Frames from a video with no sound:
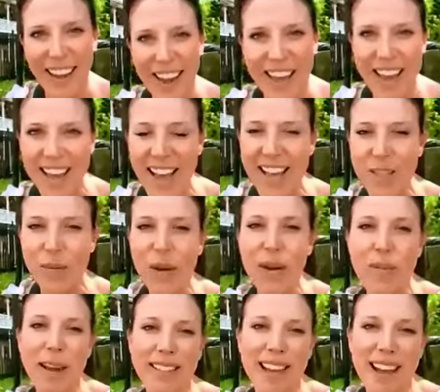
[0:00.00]
Hey guys,
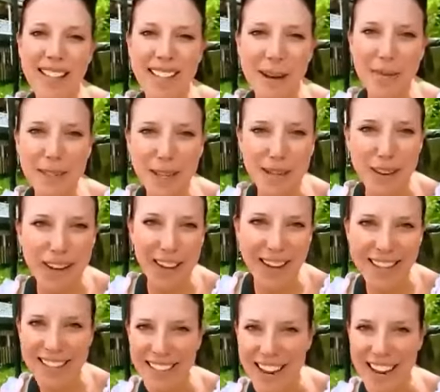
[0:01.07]
welcome back to iZapTV
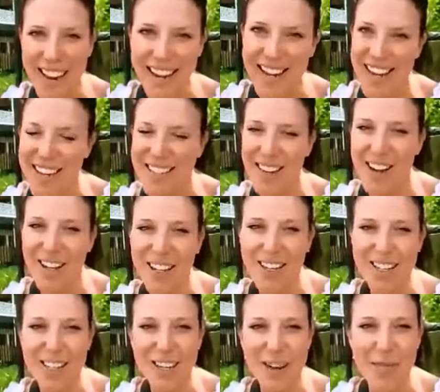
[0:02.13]
and Dyanna
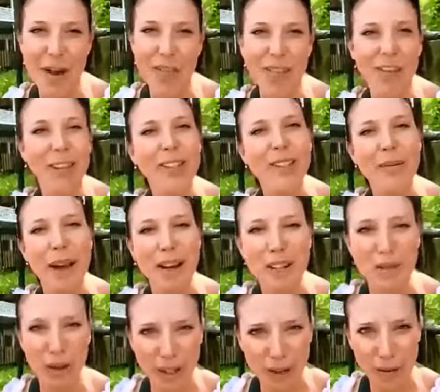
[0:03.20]
talking to you about the news that
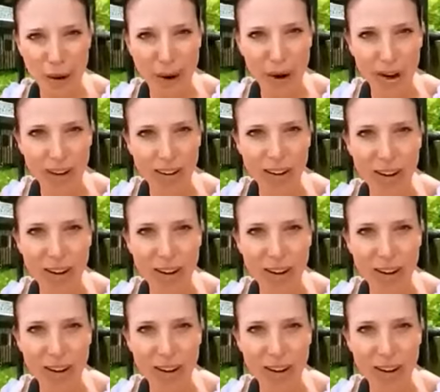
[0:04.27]
matters where you are,